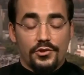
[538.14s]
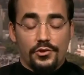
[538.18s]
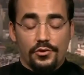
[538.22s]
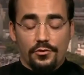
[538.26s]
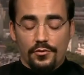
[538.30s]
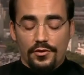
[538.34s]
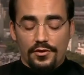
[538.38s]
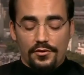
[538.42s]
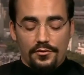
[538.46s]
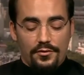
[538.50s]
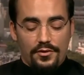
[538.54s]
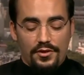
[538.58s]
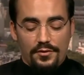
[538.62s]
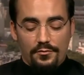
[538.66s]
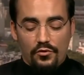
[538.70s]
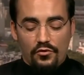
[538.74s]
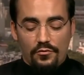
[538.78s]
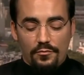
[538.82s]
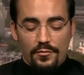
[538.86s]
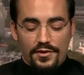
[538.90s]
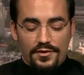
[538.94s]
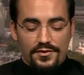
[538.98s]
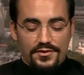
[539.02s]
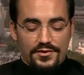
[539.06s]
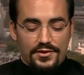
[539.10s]
Uh, sure. Well, the
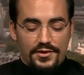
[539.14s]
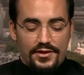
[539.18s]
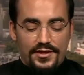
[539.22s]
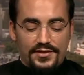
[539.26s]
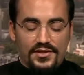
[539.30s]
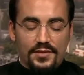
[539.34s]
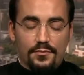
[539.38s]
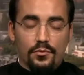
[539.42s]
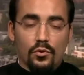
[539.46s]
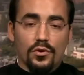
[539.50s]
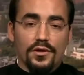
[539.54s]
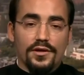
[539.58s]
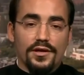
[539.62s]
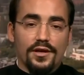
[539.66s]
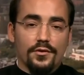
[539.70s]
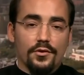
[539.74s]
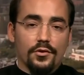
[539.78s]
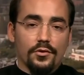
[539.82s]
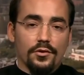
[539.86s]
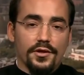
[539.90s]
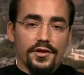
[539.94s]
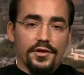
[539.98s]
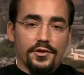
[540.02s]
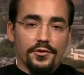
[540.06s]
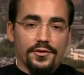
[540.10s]
movement, uh, as I pointed
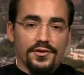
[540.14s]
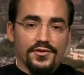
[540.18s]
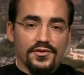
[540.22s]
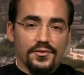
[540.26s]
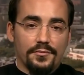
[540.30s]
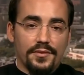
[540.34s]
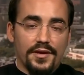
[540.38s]
out earlier,